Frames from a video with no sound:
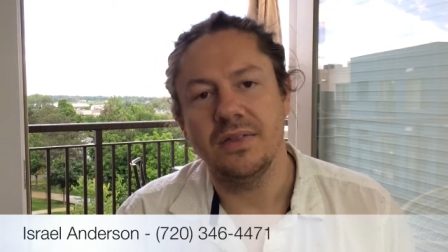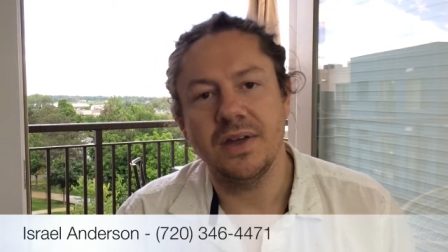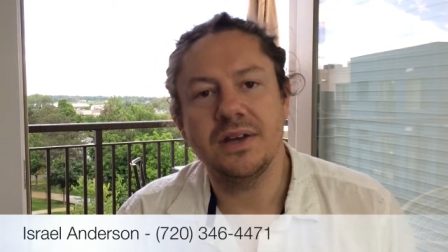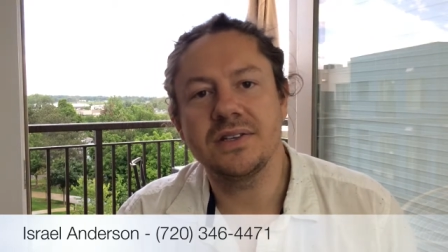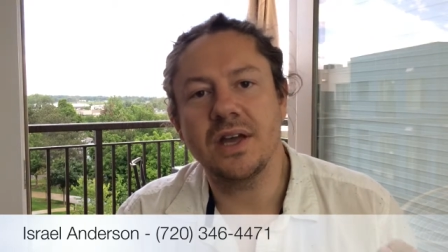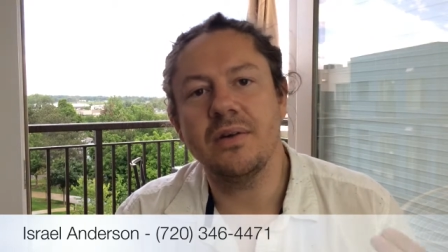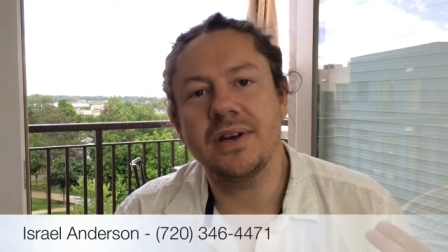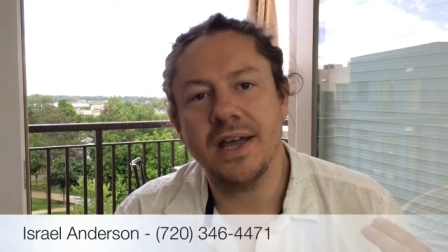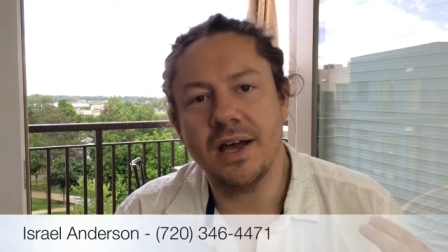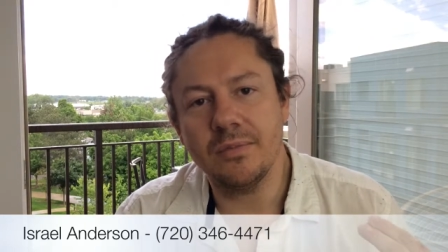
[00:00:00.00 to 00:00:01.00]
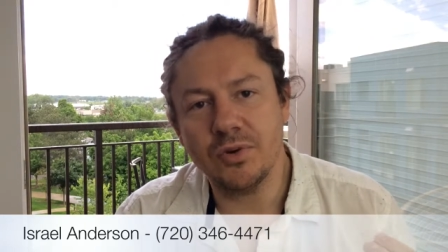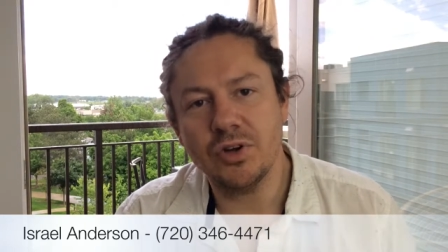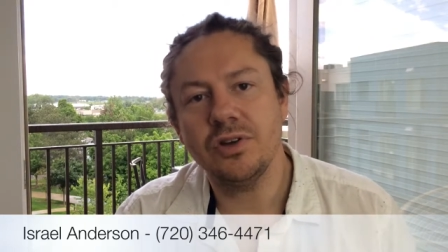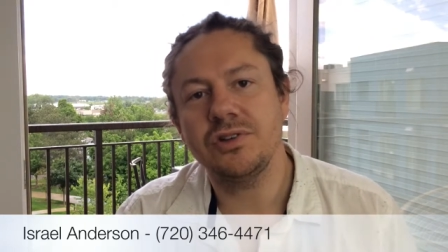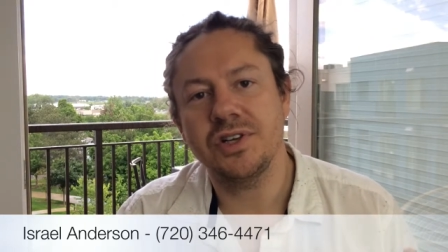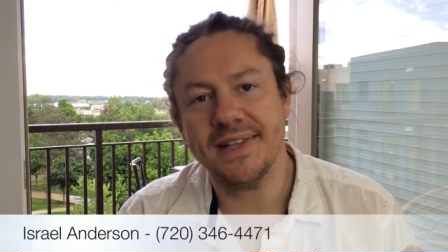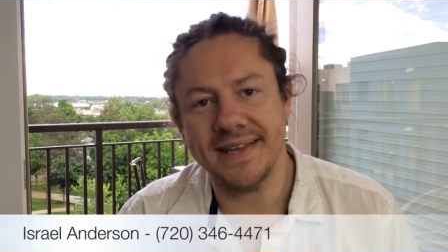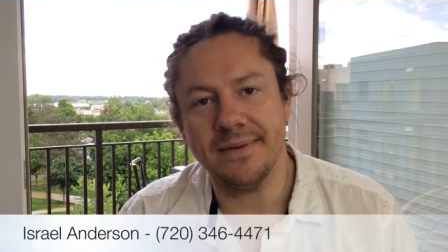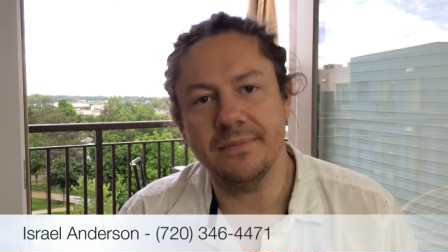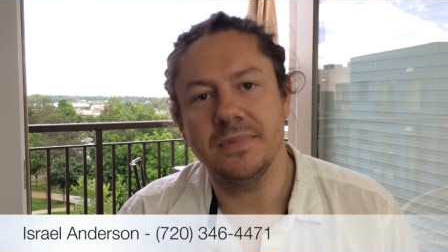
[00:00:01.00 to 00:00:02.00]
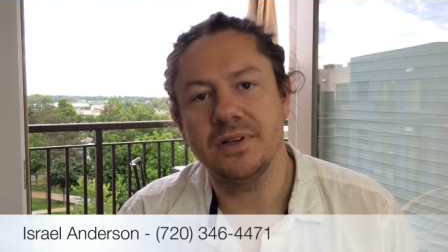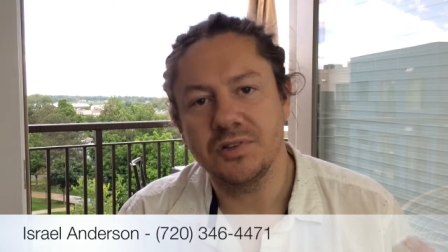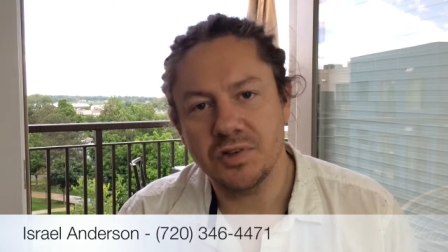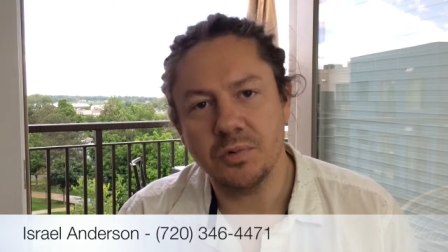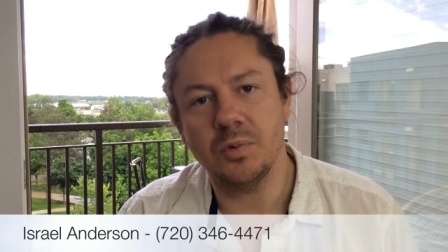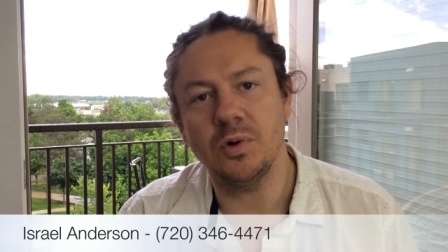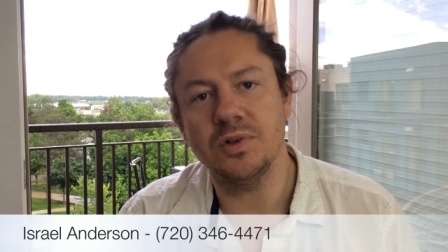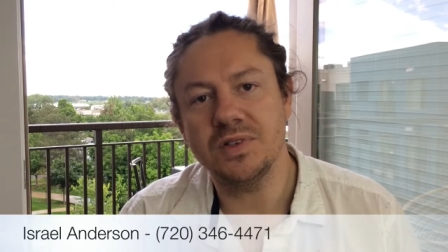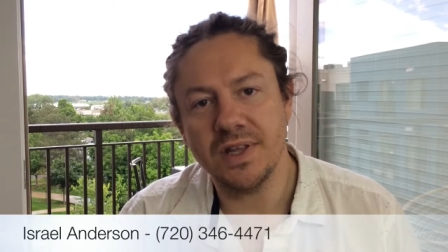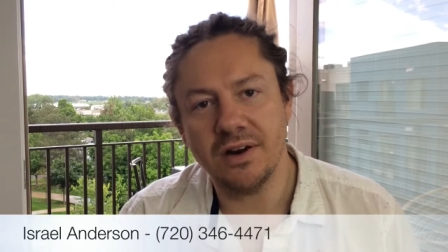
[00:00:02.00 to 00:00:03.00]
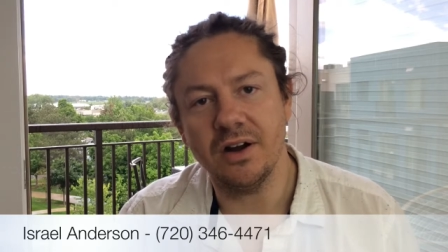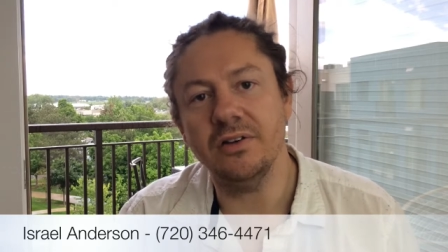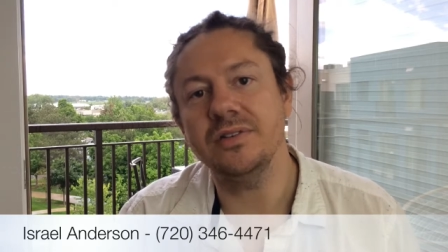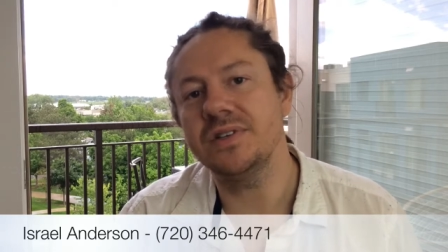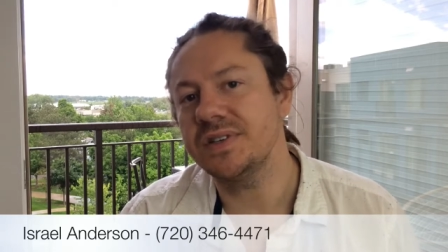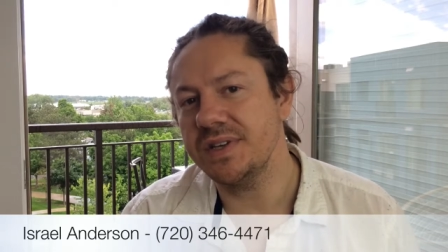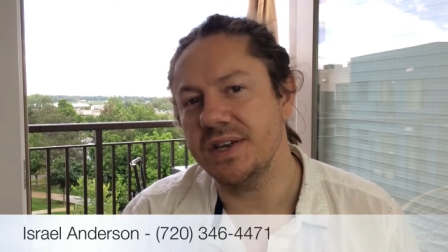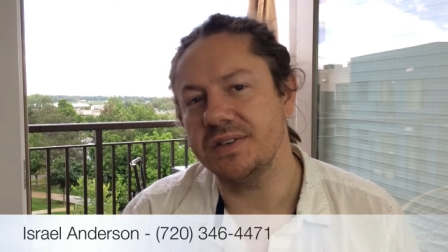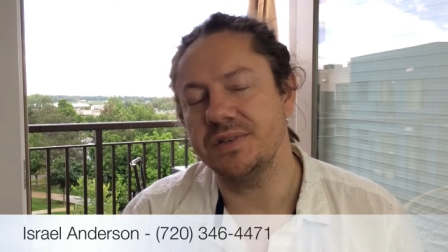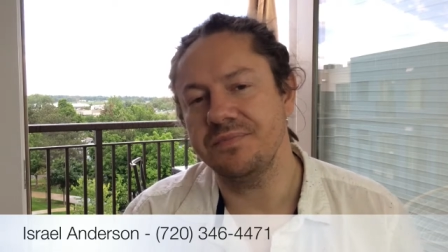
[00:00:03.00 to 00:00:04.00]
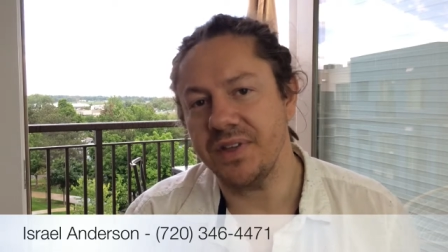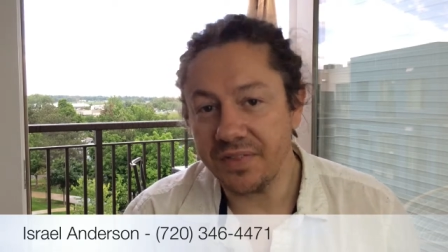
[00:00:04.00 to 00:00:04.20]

that is going to help nurture them towards their own success.